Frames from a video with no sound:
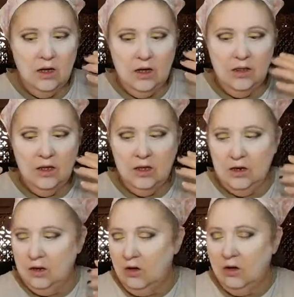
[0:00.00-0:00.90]
And
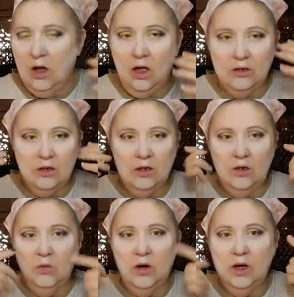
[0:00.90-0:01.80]
then I'll
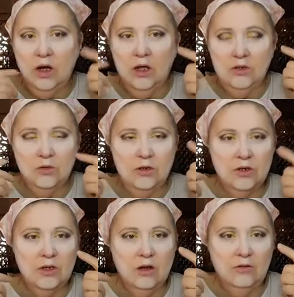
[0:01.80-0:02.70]
when I contour and
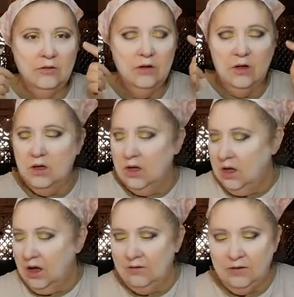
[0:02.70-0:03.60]
stuff,
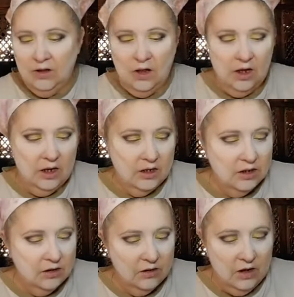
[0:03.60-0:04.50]
I feel like it
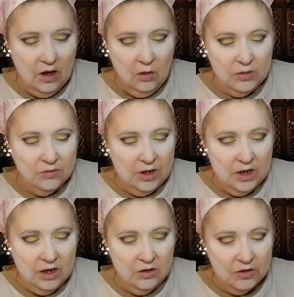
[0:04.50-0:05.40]
helps me
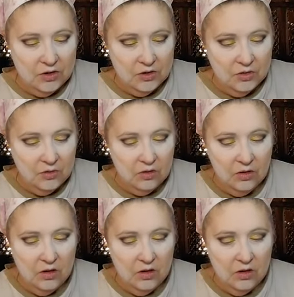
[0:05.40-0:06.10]
there too.